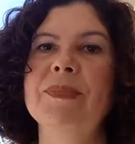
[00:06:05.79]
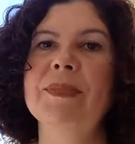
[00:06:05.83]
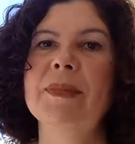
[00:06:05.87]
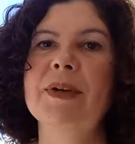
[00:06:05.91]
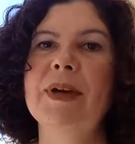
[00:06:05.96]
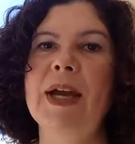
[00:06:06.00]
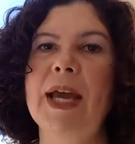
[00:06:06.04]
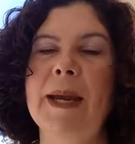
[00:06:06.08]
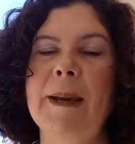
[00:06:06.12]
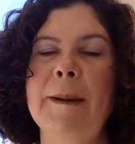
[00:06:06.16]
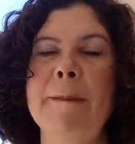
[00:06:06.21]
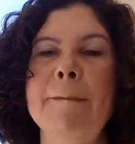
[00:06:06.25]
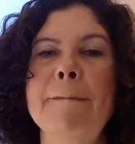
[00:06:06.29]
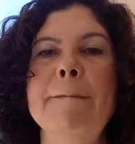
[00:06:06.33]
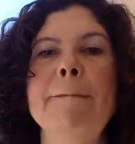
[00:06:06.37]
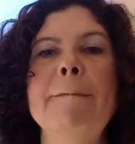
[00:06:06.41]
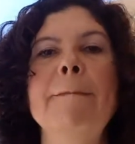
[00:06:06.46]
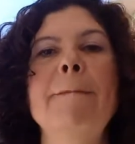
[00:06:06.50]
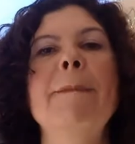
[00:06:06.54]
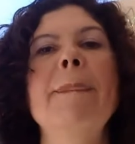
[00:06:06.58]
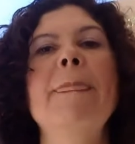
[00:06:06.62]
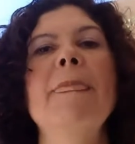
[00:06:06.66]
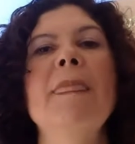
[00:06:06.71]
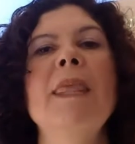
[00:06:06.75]
Okay?
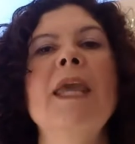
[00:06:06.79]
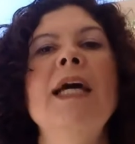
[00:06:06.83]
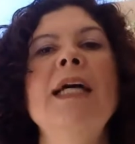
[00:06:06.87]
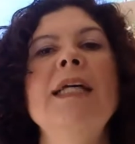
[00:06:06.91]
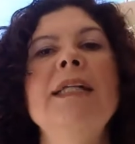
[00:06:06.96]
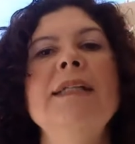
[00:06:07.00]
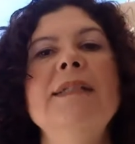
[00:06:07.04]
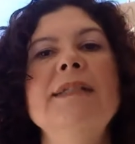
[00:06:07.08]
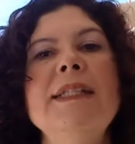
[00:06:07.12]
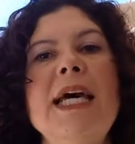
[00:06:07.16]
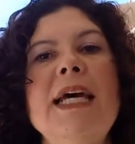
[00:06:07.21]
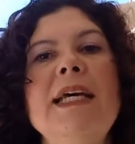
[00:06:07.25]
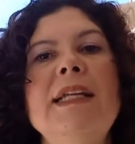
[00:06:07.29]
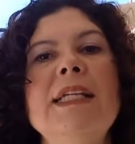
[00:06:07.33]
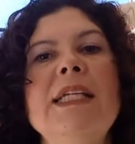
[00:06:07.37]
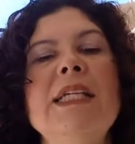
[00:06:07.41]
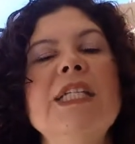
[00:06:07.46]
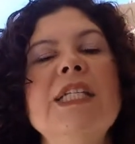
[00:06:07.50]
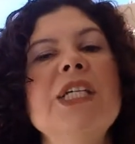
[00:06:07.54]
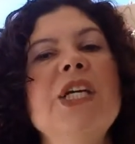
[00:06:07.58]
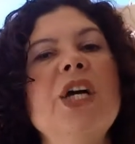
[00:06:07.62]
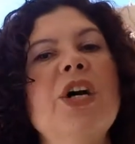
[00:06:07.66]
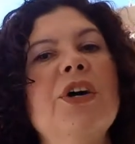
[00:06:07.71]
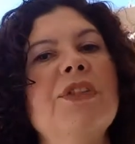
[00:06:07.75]
Then
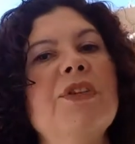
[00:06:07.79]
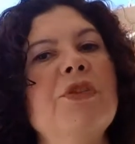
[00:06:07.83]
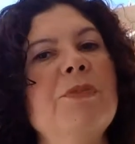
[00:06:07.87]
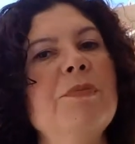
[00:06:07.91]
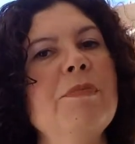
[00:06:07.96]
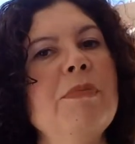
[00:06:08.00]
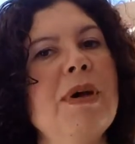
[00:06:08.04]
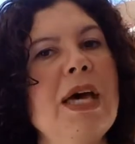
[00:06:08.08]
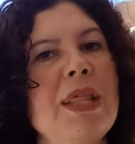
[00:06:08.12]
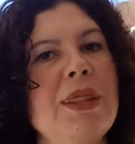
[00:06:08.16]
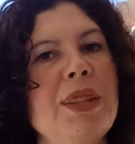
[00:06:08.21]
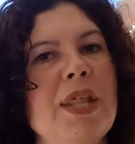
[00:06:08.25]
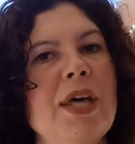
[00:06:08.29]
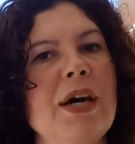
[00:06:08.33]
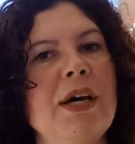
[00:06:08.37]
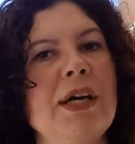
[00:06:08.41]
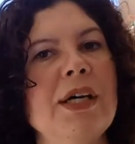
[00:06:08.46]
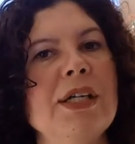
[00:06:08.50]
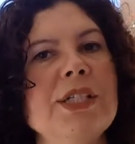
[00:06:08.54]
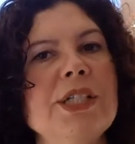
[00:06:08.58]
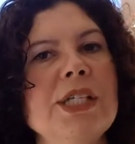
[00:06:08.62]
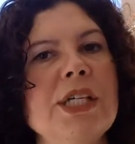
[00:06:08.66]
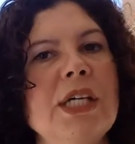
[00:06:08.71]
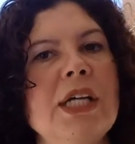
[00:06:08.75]
the other
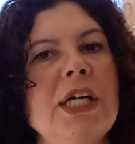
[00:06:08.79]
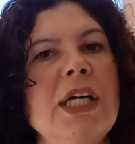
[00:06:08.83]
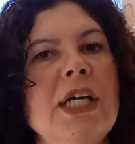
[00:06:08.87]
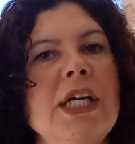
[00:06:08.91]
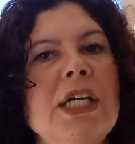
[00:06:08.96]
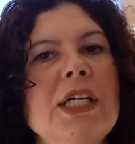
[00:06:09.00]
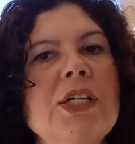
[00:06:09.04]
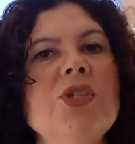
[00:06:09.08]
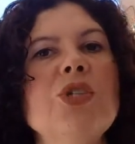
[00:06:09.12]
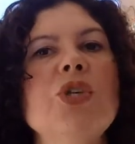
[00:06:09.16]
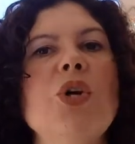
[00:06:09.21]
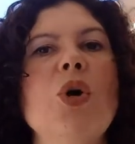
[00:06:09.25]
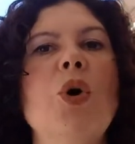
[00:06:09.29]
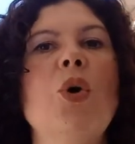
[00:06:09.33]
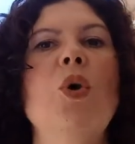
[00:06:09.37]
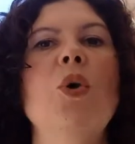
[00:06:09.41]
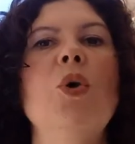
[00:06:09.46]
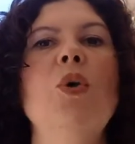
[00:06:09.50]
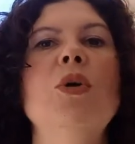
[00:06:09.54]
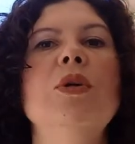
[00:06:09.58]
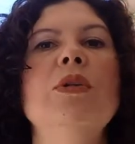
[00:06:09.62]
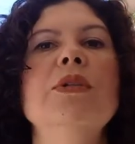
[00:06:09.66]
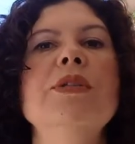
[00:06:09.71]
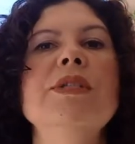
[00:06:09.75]
method is
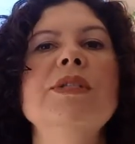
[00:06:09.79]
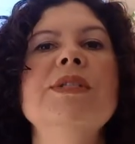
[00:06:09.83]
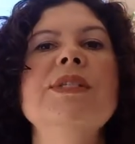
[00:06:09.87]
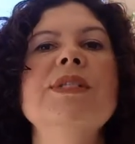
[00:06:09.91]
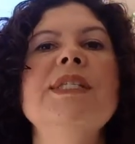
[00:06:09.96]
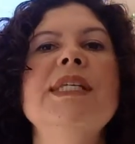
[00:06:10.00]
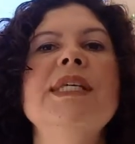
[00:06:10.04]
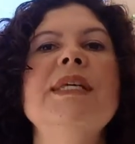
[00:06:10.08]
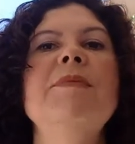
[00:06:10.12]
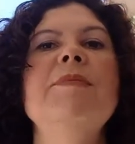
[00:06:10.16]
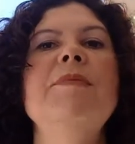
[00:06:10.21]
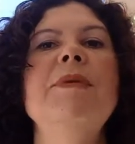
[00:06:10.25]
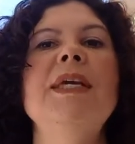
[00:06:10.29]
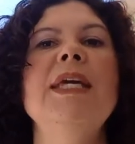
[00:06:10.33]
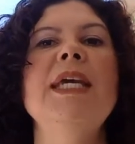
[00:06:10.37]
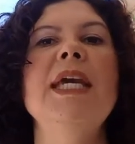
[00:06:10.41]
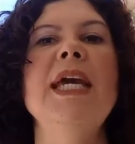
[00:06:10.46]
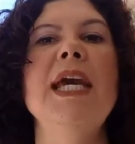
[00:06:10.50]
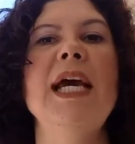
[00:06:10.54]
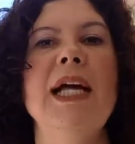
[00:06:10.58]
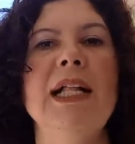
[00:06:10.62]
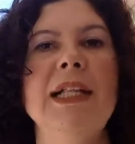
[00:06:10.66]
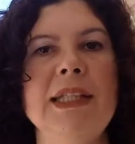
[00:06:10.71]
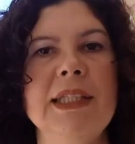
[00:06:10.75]
called
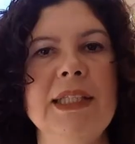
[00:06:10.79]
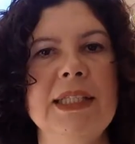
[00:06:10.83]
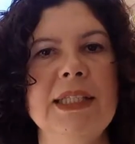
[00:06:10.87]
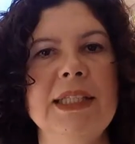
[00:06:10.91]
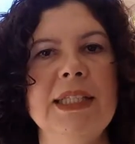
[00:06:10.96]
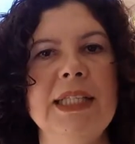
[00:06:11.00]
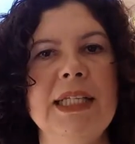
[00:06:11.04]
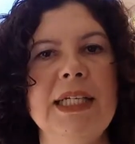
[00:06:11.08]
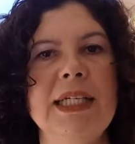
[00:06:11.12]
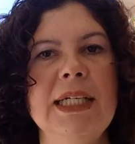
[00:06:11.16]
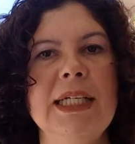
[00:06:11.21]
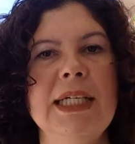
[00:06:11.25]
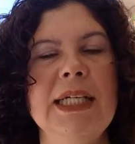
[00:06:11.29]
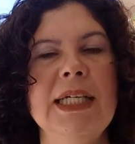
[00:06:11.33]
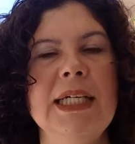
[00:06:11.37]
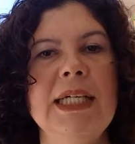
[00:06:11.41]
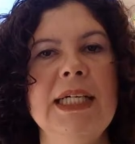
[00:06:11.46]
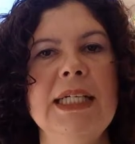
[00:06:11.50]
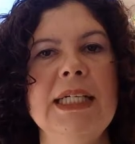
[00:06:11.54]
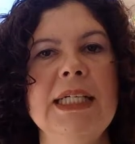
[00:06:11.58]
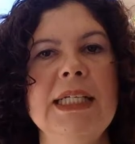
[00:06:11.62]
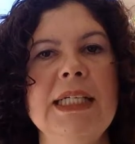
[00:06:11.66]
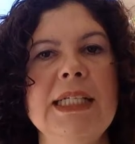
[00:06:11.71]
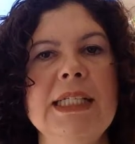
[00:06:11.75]
TBL,
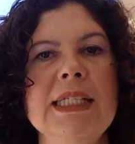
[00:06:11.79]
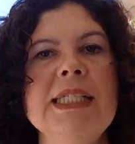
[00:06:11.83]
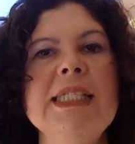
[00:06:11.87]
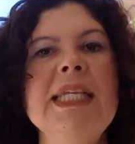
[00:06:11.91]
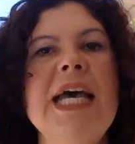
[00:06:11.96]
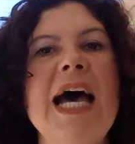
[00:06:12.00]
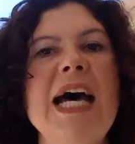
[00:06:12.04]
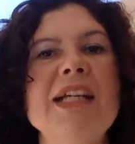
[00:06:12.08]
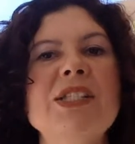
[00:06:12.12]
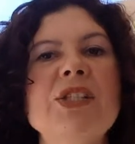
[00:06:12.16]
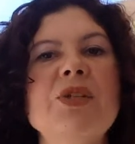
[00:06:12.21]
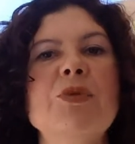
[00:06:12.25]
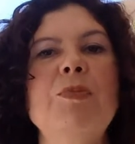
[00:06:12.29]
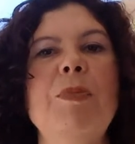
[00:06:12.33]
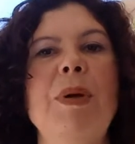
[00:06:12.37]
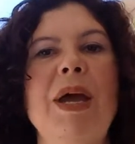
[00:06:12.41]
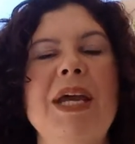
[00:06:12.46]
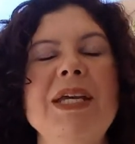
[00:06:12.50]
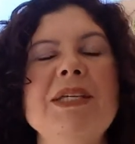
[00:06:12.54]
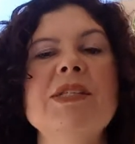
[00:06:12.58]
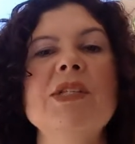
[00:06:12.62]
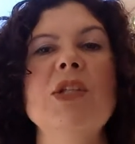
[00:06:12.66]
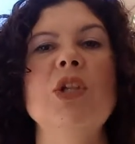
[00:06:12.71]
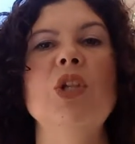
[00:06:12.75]

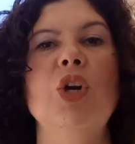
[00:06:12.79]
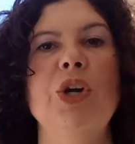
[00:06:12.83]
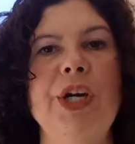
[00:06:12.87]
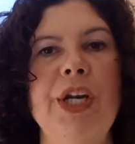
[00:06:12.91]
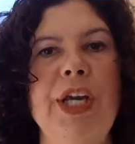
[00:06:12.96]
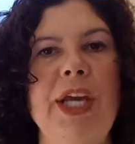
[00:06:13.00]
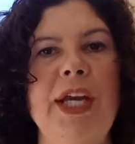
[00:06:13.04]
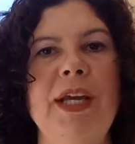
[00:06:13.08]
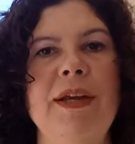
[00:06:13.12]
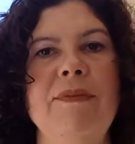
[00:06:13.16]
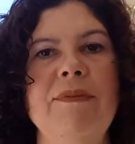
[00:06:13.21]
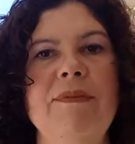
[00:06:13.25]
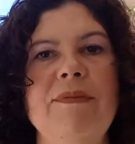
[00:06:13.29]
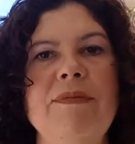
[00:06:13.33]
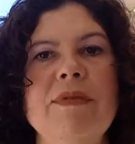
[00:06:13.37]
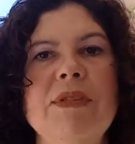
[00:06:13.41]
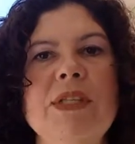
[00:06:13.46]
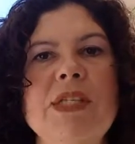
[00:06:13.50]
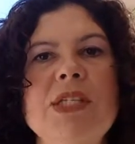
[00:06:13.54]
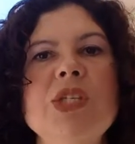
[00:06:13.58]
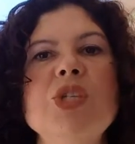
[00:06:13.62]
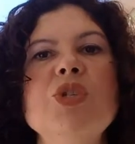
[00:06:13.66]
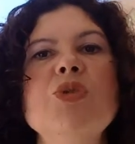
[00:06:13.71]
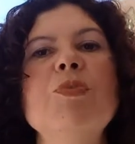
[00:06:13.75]
task-based learning.
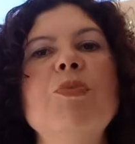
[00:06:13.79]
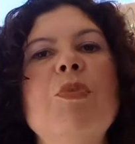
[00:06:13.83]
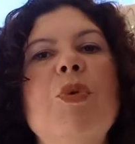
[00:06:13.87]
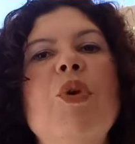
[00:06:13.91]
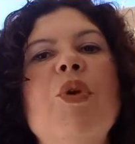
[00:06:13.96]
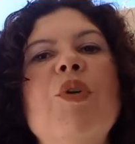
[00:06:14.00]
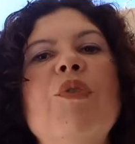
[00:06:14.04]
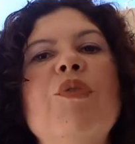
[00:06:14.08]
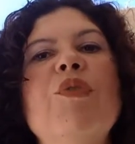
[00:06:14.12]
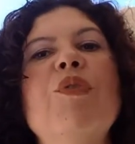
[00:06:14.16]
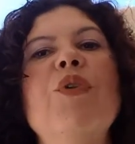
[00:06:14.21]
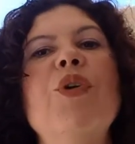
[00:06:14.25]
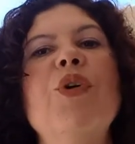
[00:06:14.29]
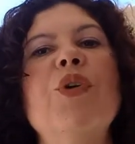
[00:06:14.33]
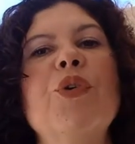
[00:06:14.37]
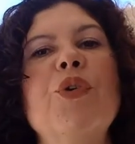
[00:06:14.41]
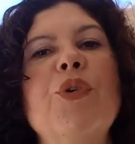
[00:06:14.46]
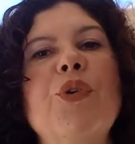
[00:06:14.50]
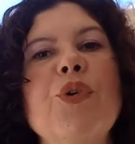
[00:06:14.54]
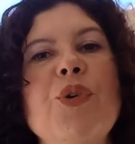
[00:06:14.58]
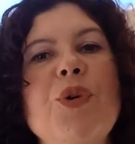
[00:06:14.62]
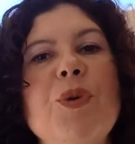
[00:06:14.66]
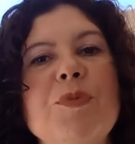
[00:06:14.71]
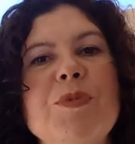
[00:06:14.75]
This is more for
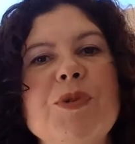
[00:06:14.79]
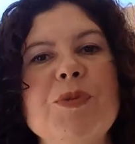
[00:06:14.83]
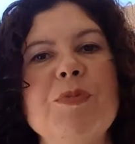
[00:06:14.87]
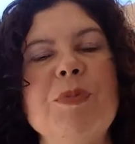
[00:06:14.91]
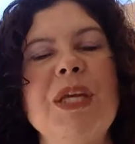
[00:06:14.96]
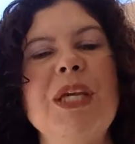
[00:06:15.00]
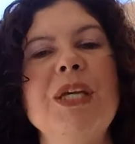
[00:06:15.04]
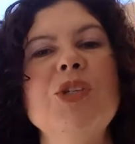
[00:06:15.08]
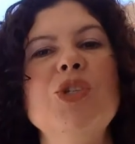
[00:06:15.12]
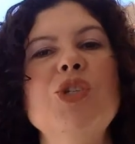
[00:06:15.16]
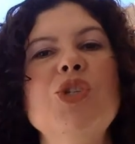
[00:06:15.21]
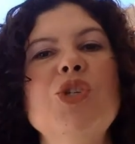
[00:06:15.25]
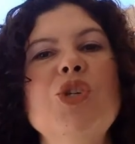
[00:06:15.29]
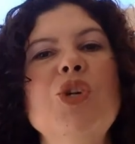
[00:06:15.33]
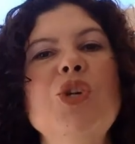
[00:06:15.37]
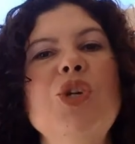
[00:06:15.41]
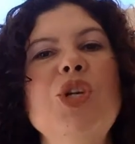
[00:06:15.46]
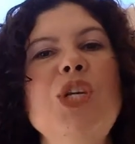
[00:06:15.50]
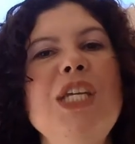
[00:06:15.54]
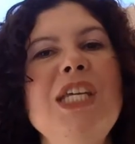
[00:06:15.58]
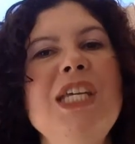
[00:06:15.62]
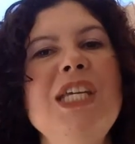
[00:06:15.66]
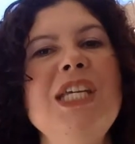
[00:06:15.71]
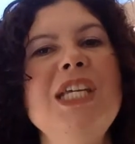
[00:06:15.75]
groups because you
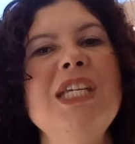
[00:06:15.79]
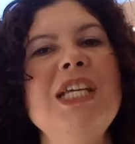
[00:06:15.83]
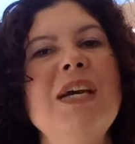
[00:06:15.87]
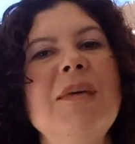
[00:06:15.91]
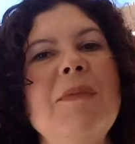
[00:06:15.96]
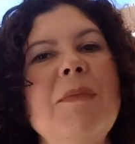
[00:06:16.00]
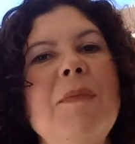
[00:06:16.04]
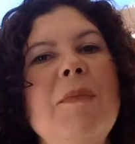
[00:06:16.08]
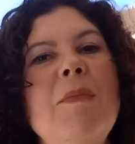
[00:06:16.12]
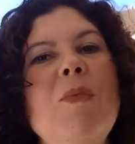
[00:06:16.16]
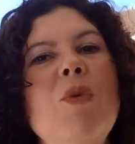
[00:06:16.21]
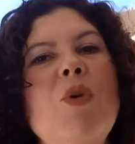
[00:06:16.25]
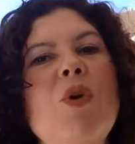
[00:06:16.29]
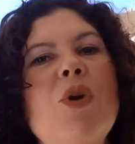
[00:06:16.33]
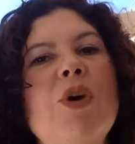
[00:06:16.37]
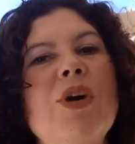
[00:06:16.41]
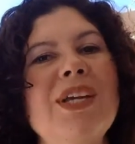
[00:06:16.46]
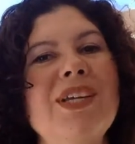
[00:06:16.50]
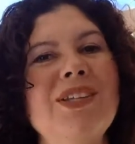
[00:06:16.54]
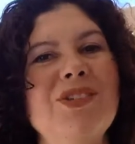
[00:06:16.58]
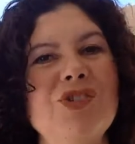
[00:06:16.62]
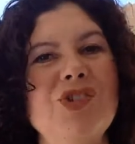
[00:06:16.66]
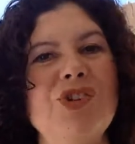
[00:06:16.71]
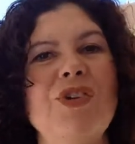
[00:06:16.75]
need more
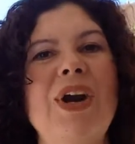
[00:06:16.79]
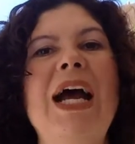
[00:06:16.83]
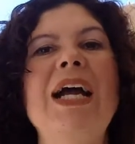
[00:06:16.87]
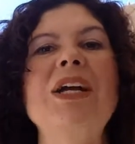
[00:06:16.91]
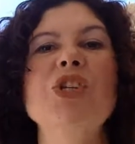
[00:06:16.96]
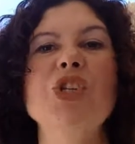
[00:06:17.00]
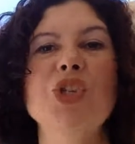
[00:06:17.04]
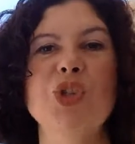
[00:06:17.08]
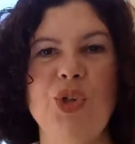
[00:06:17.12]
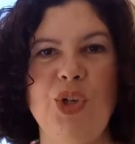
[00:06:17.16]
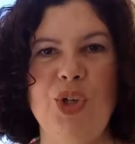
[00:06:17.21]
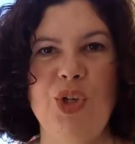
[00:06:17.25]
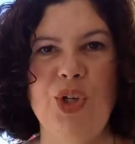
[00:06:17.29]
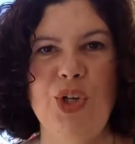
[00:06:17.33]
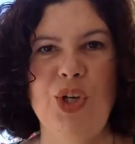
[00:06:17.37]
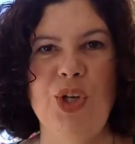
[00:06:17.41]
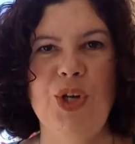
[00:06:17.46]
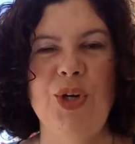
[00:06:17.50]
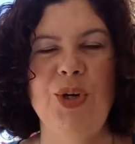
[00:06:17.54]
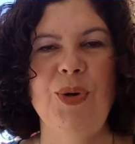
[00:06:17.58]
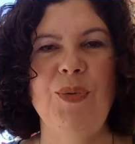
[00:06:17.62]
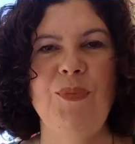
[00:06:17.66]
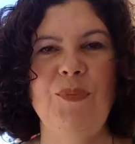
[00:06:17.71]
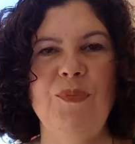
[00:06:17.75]
interaction
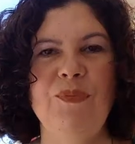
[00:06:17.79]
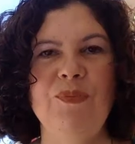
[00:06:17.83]
here.